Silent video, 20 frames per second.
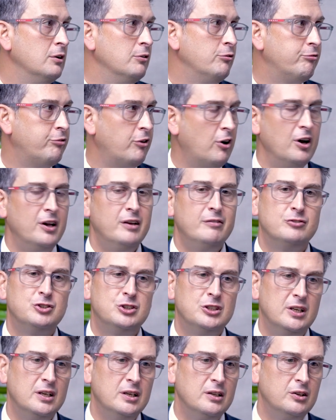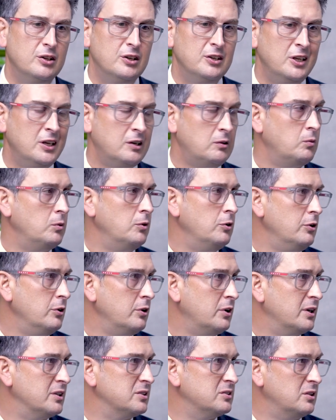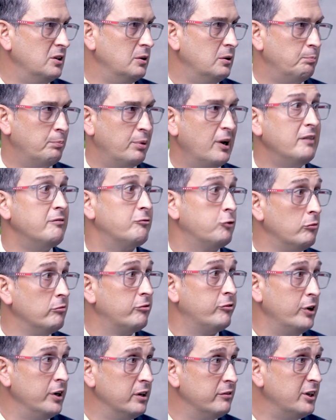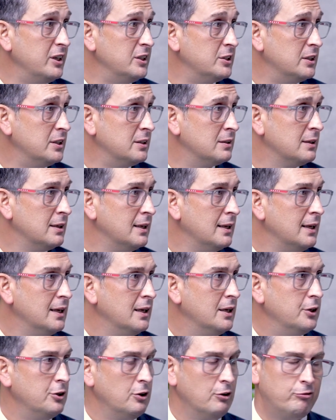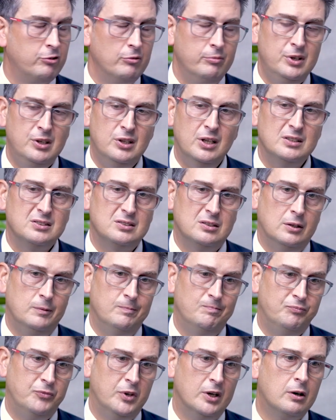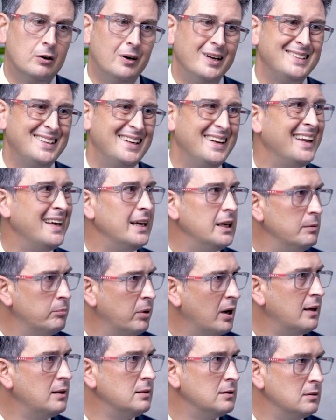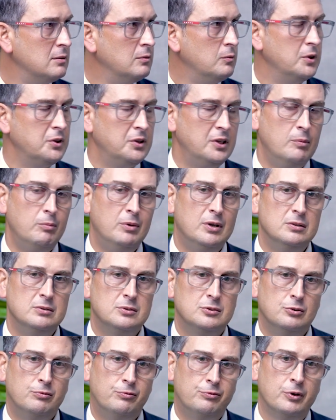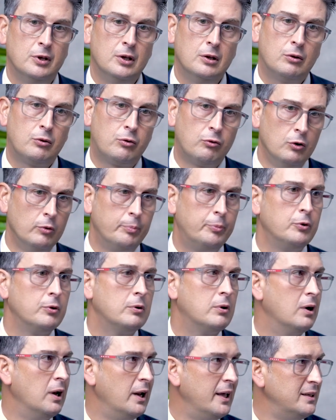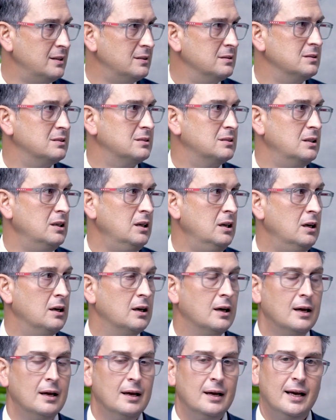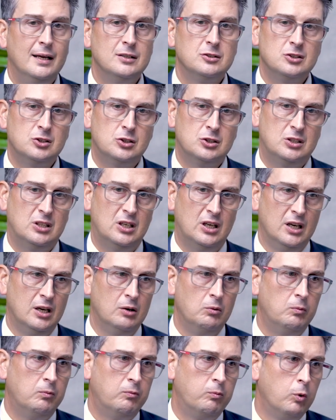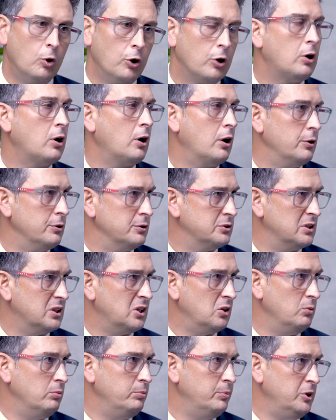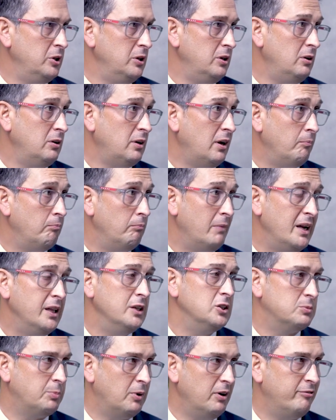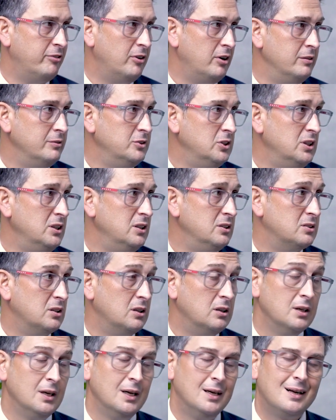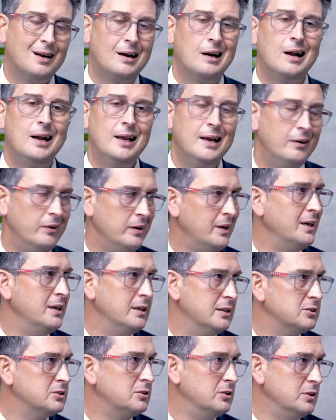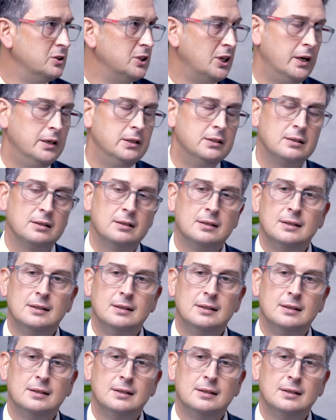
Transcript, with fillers: 5G, the network as a platform for innovation. You know, for me, that's um, a great enabler with the amount of throughput, latency, and just sheer workloads that can be managed by 5G is a clear industry trend.